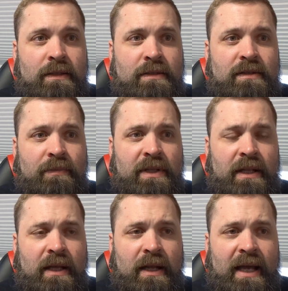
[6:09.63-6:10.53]
Something
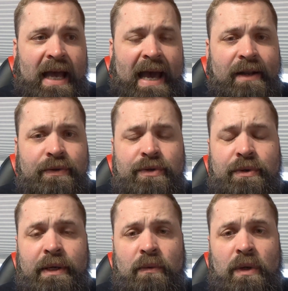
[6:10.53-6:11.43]
that I added
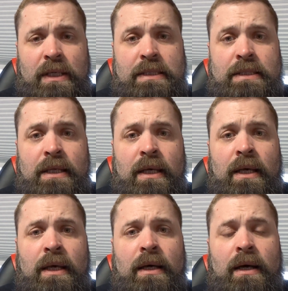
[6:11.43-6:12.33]
to it was
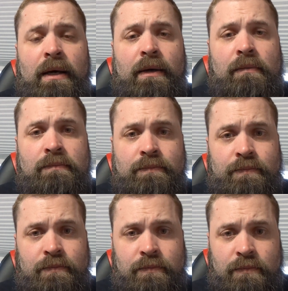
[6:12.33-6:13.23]

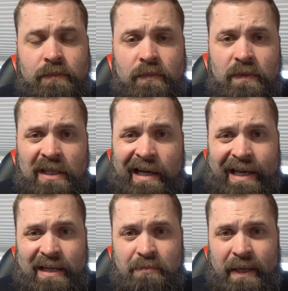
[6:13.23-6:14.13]

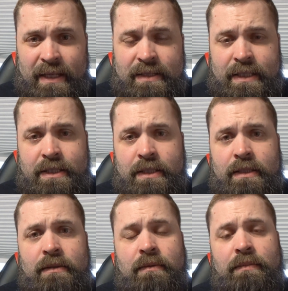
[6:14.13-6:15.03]
I added band
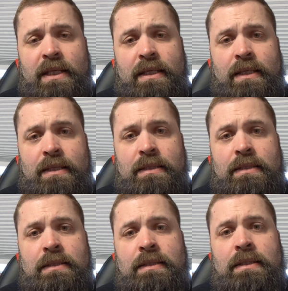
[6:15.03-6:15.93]
tension,
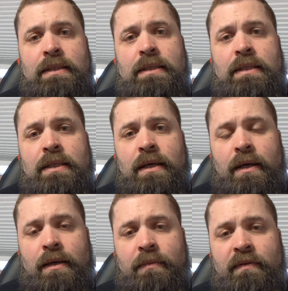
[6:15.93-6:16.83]
because
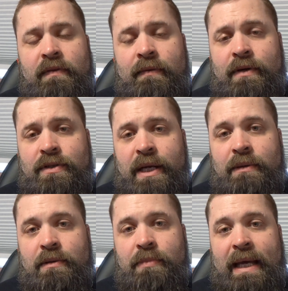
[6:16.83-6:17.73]
if you've ever trained
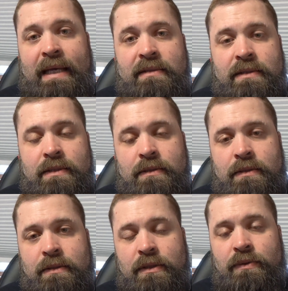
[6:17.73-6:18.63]
with bands,
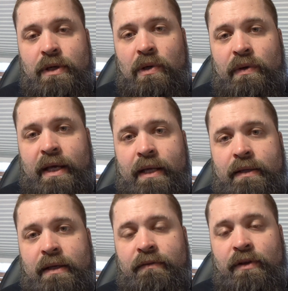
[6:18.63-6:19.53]
you know that
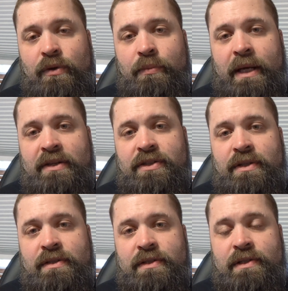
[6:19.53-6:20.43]
if you bench
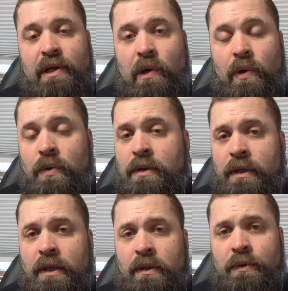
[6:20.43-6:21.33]
slow
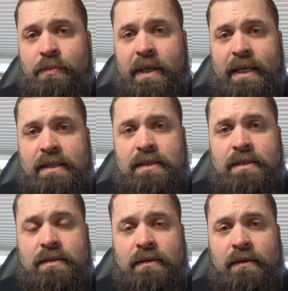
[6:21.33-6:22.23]
with
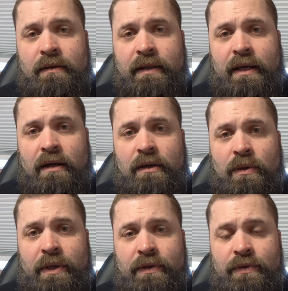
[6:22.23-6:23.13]
bands, they are
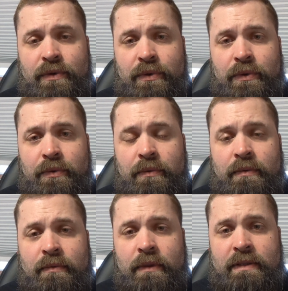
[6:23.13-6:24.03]
going to
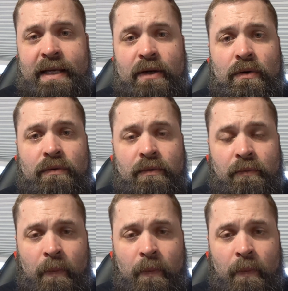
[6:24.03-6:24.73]
take over.